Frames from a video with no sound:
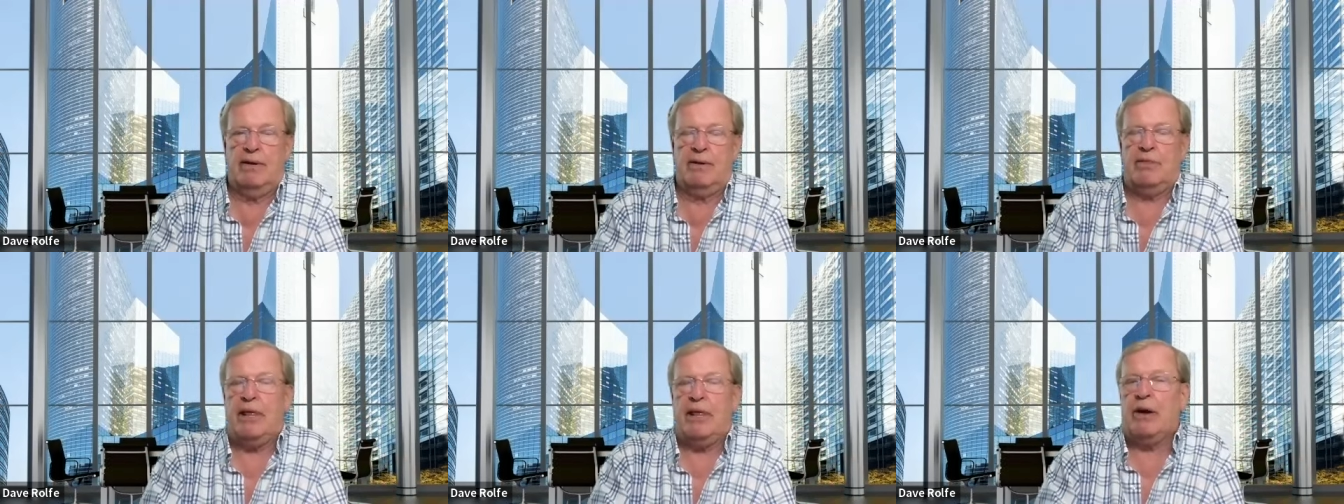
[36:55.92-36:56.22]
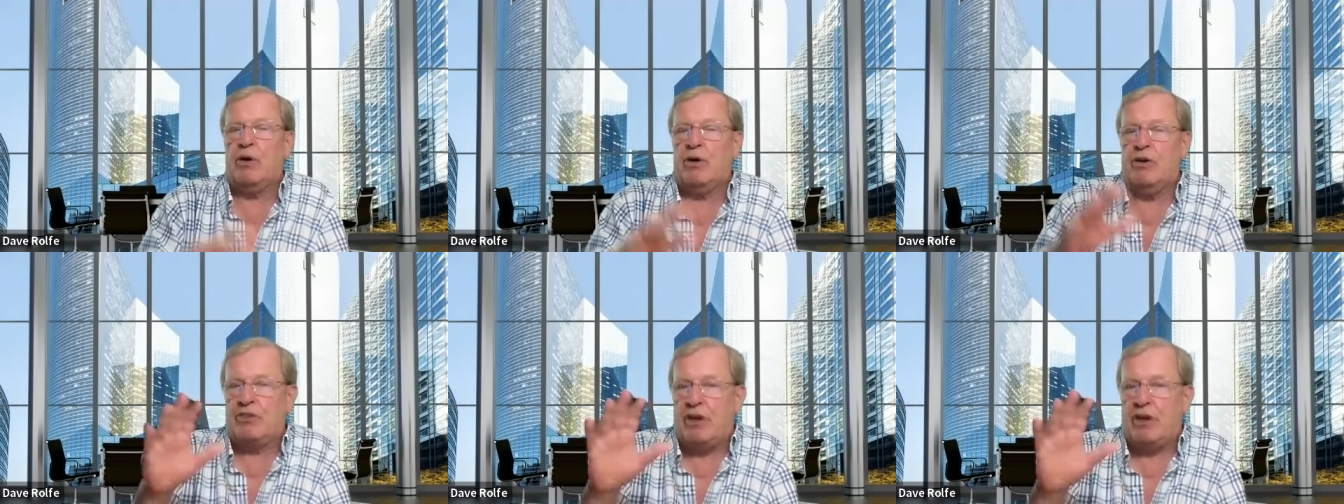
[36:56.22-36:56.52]

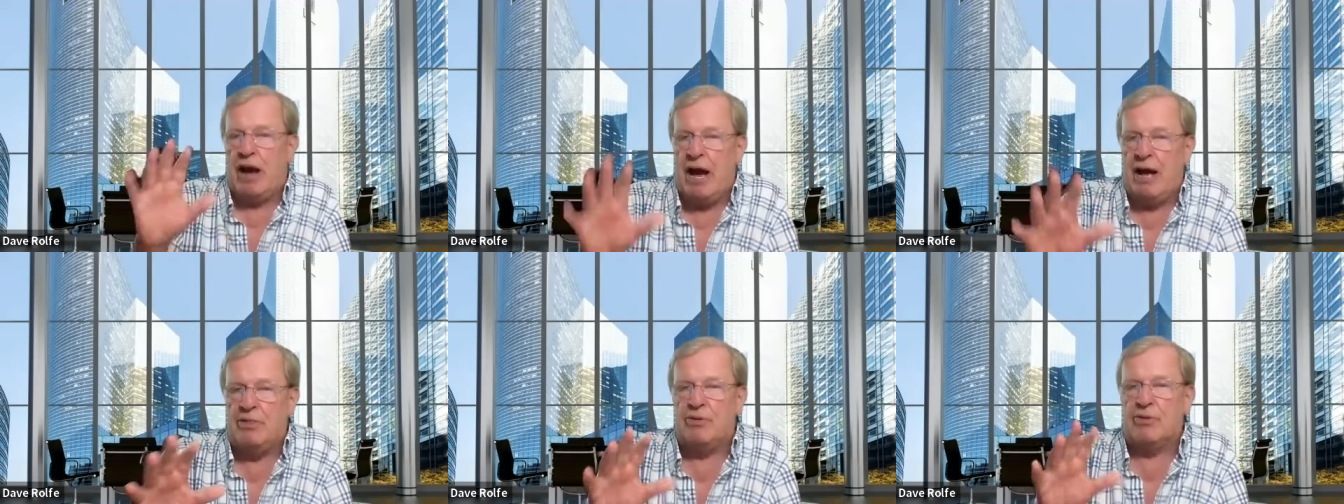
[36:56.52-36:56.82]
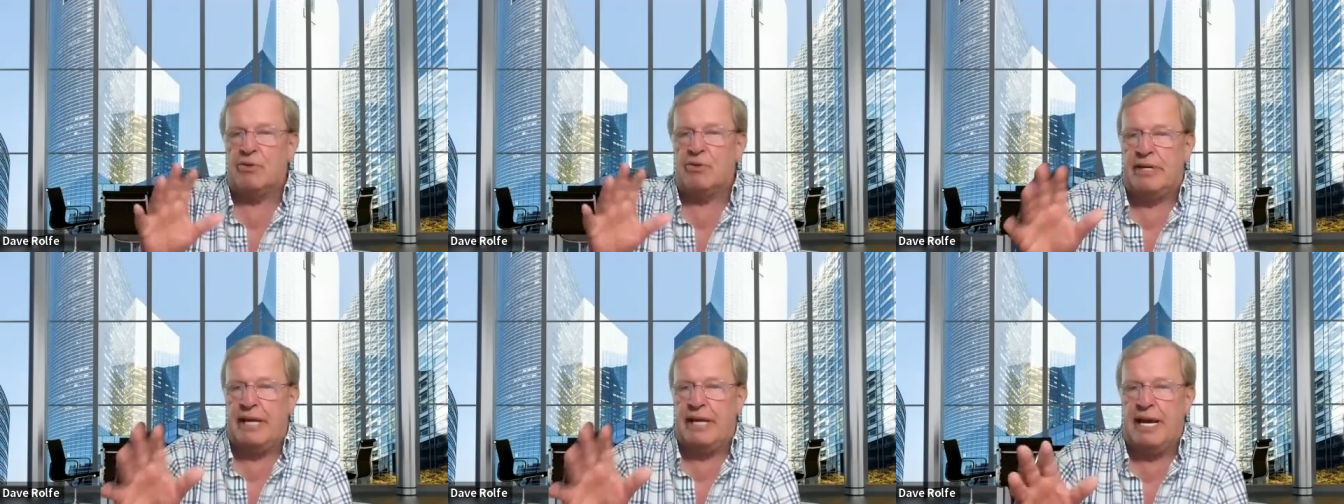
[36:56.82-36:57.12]
There is
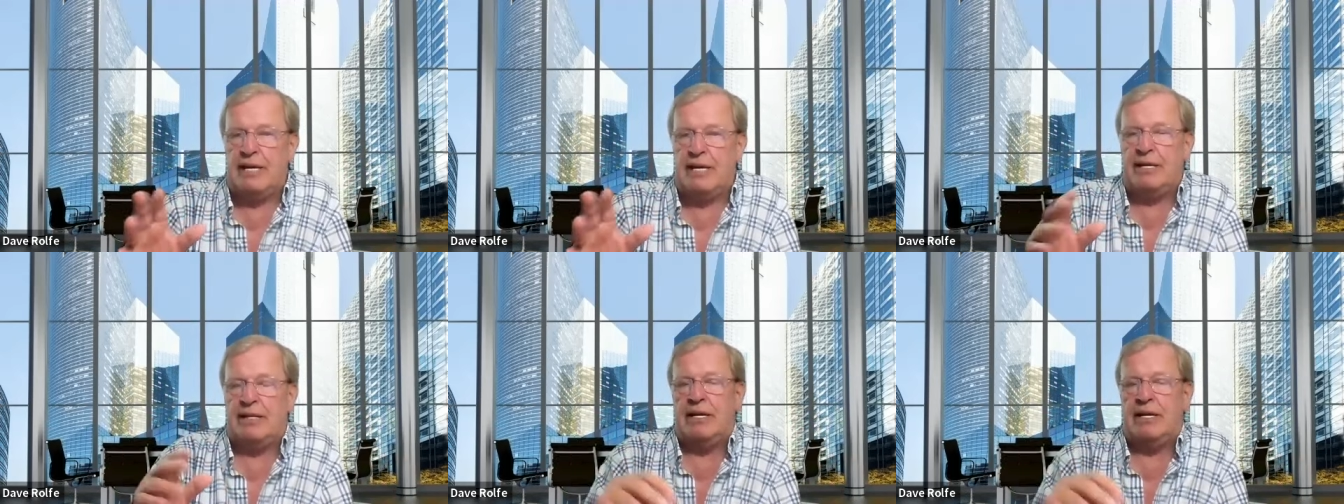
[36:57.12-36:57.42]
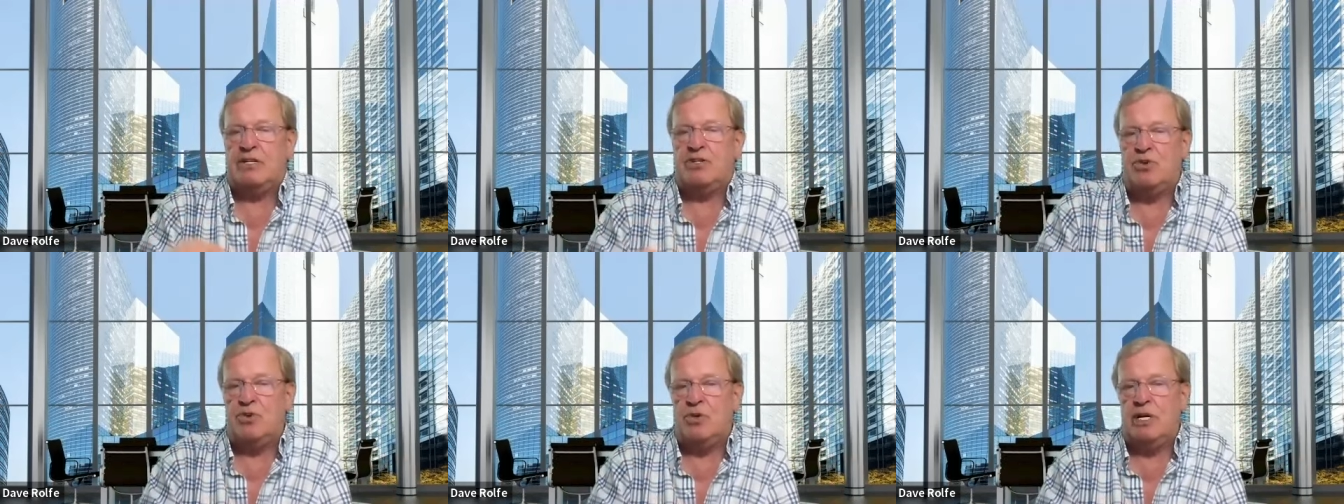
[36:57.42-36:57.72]
other data
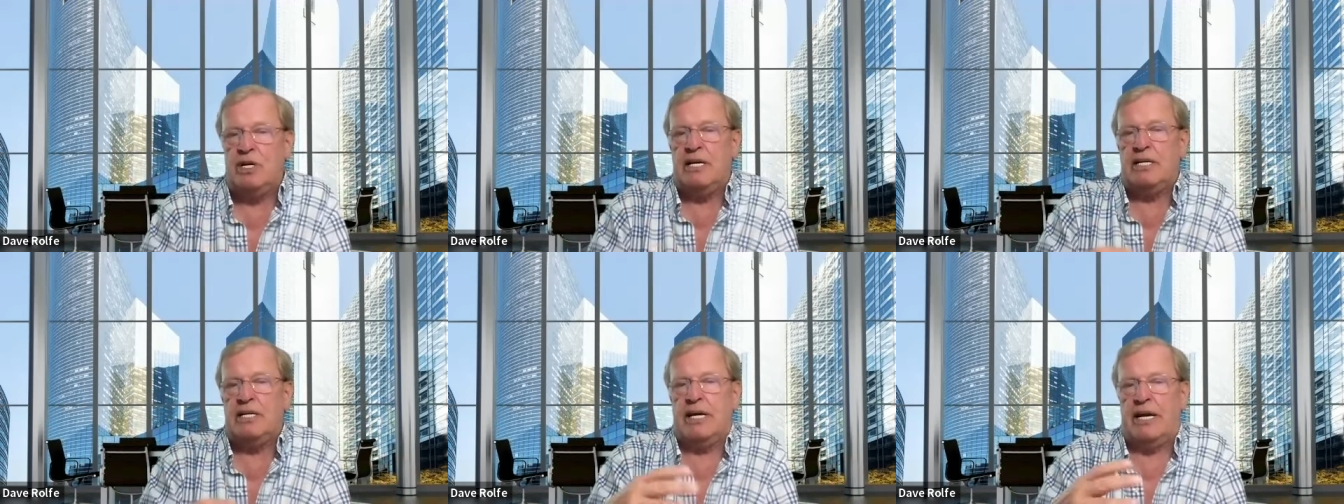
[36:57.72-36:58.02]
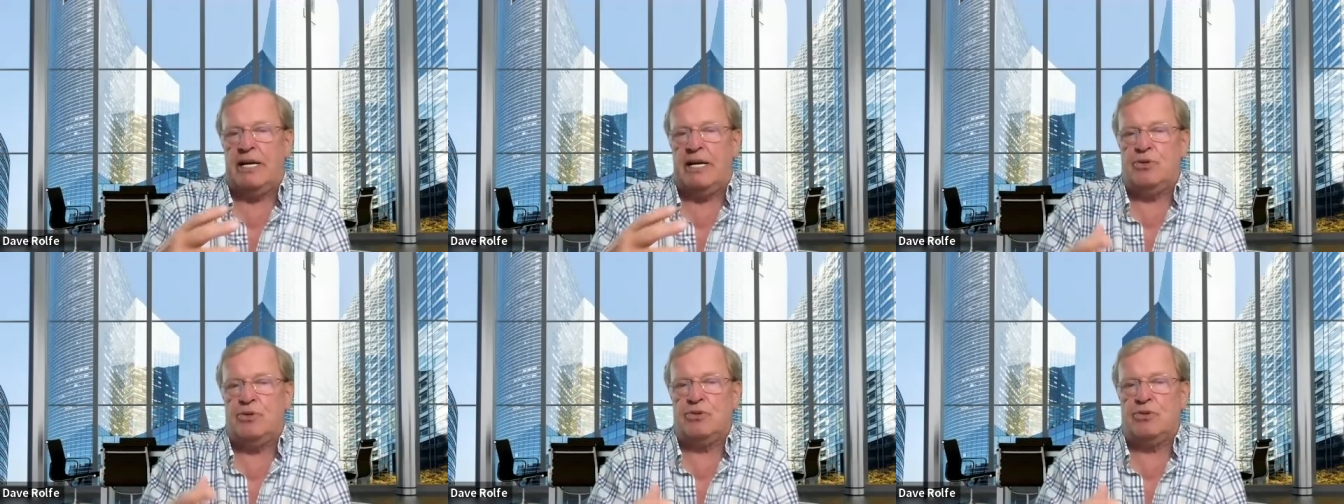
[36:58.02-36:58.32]
that you need to
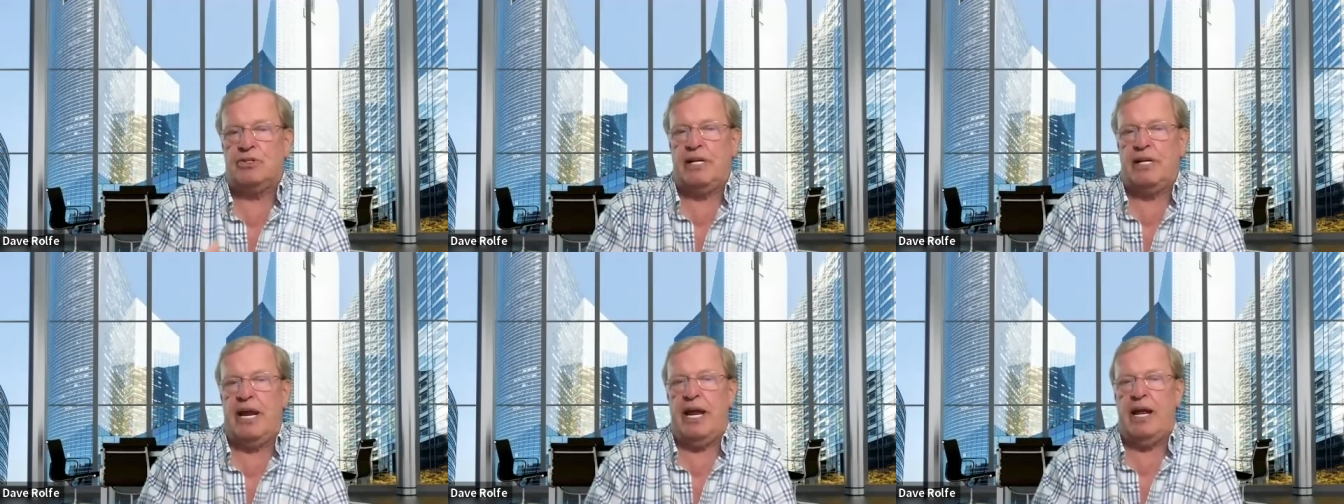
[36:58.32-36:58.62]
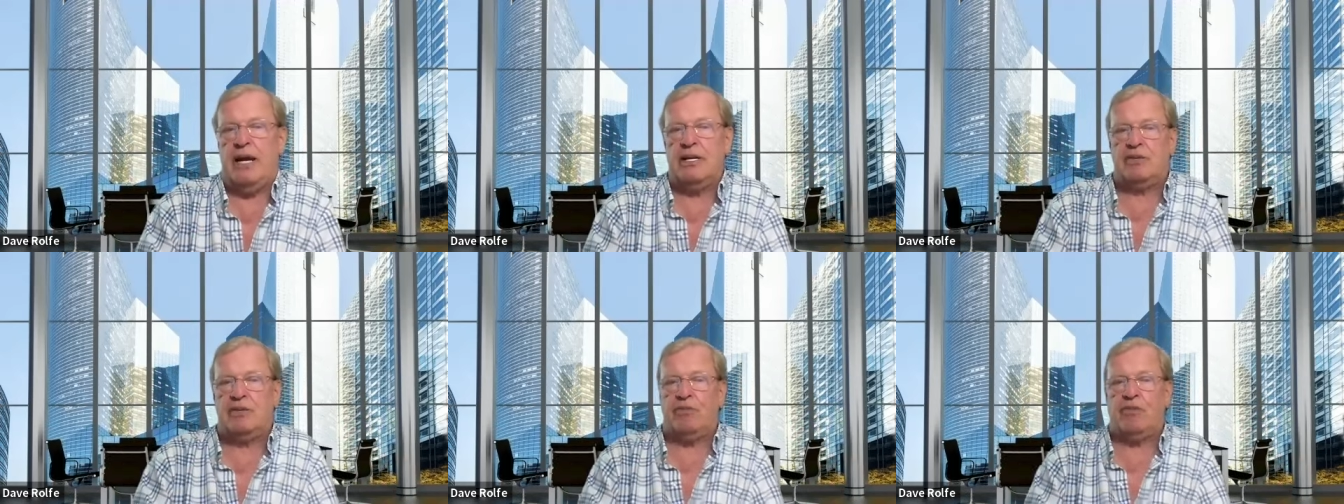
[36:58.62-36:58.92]

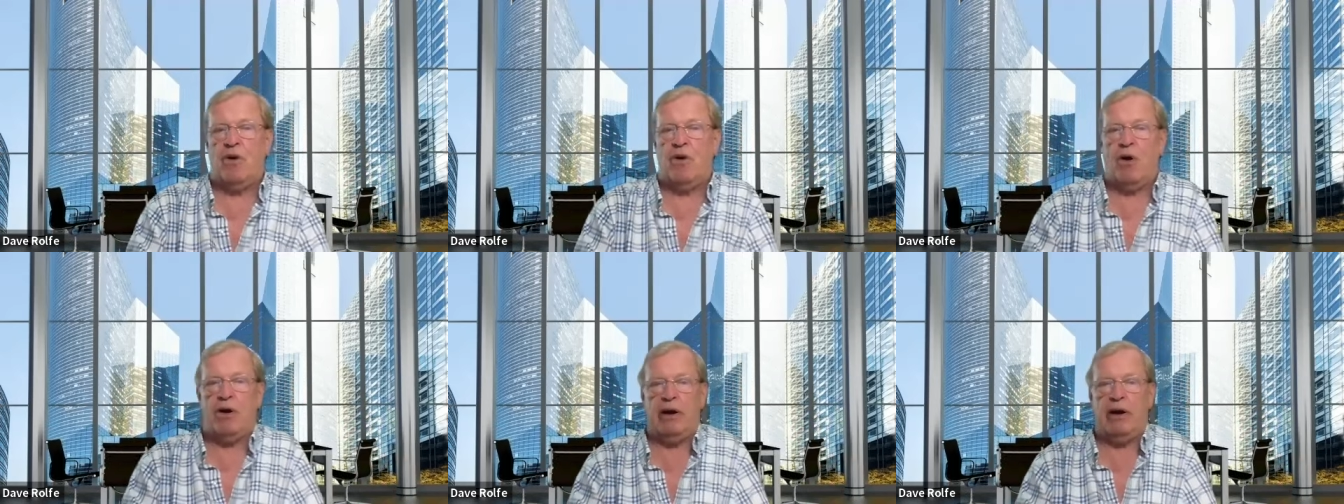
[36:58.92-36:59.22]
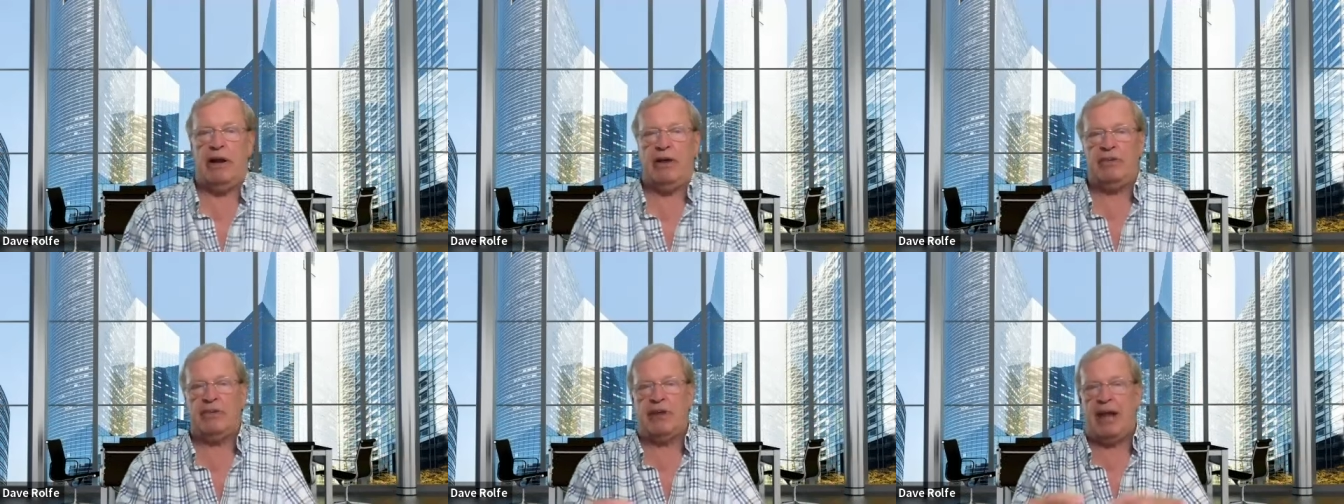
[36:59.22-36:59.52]
understand as far
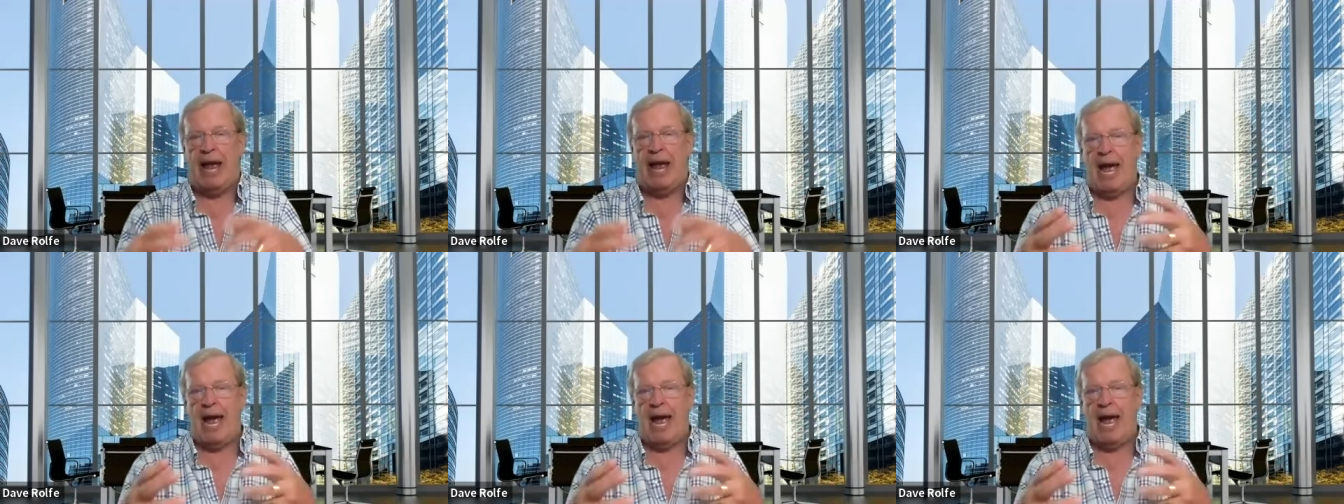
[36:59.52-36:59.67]
as